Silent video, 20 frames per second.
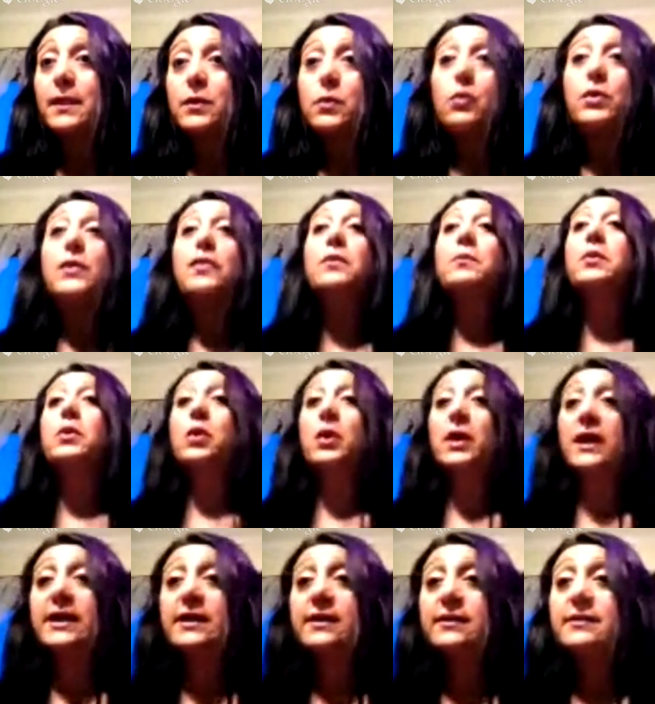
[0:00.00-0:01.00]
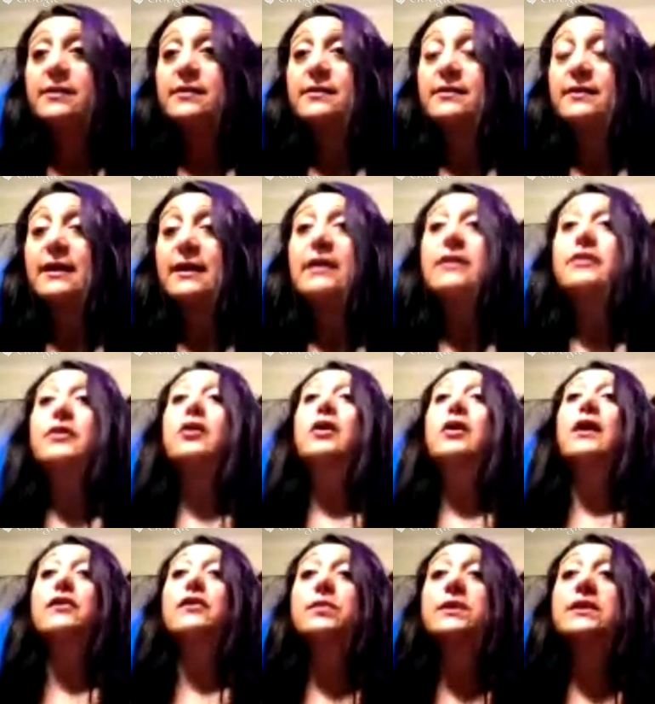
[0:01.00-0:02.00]
with a boy, and her
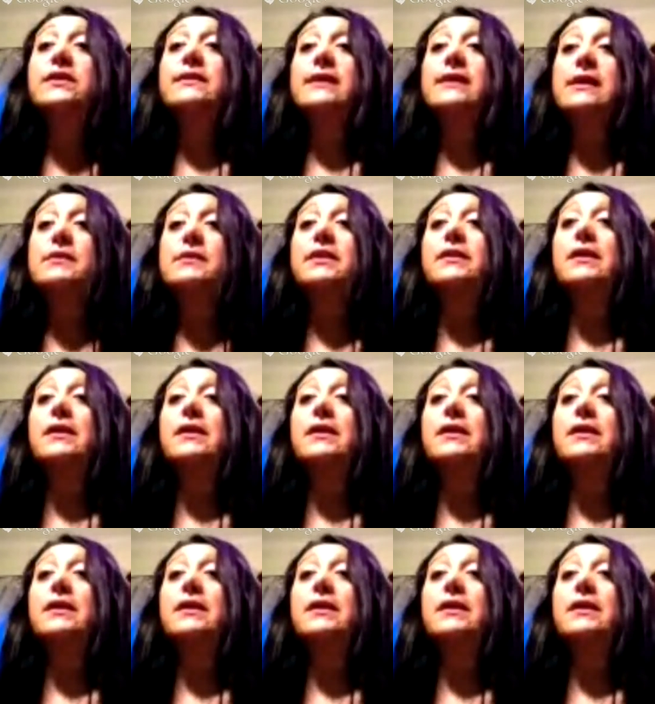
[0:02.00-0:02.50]
husband's name is